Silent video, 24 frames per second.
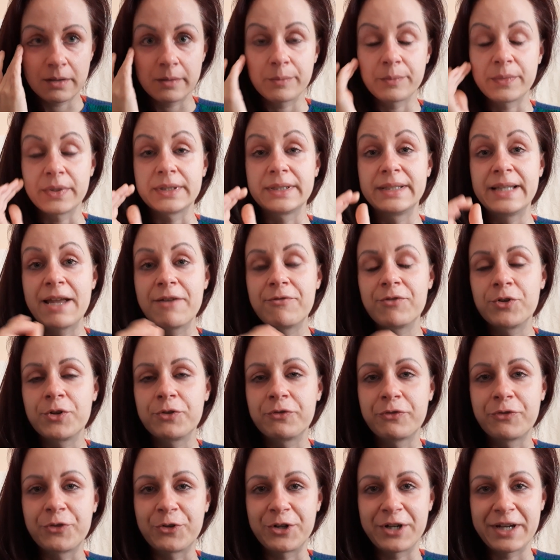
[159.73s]
But
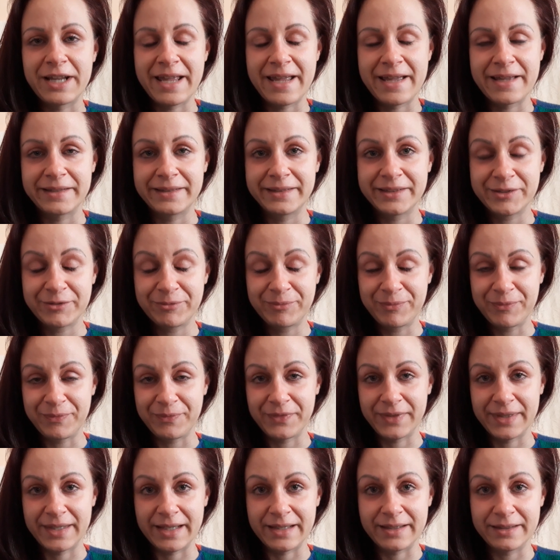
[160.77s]
never forget
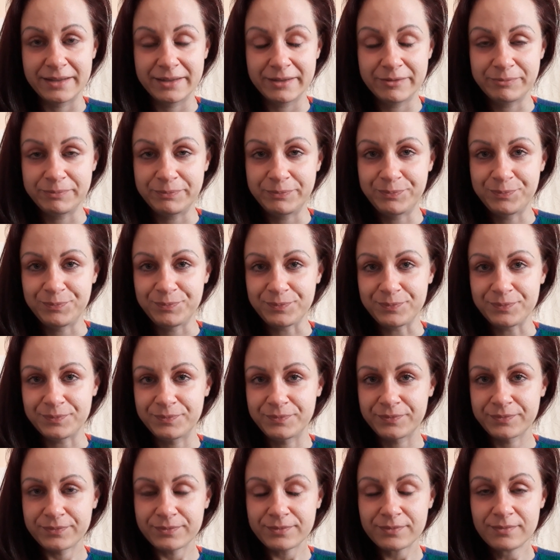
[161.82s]
that
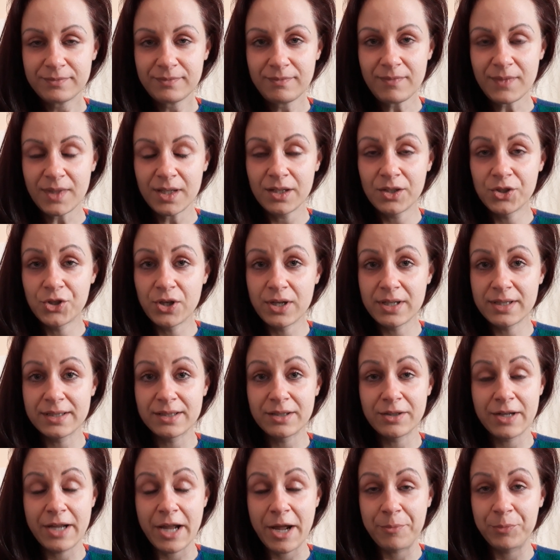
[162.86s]
just
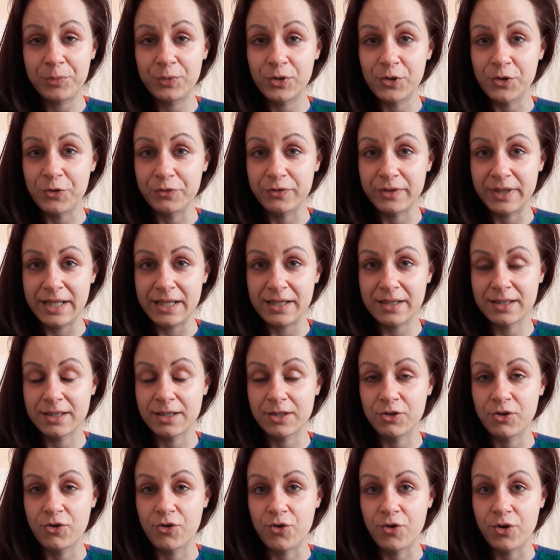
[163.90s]
a couple of years
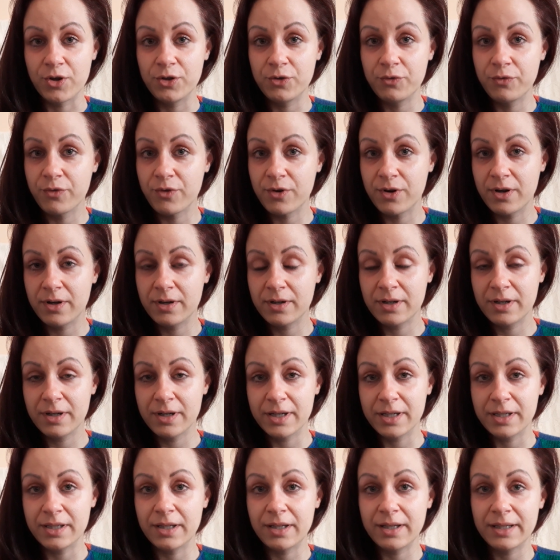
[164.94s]
ago you were
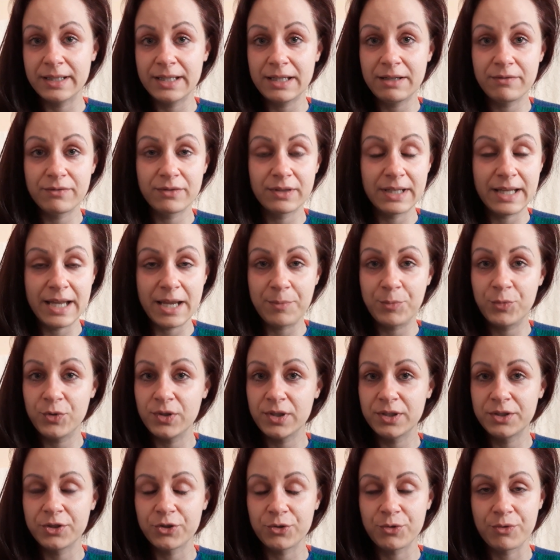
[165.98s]
not even
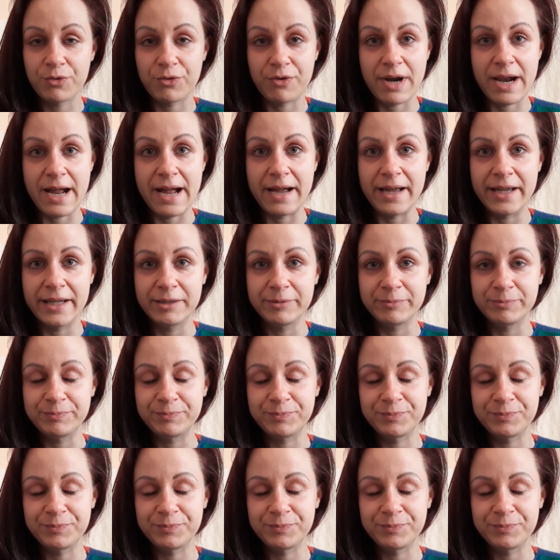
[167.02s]
able to cry.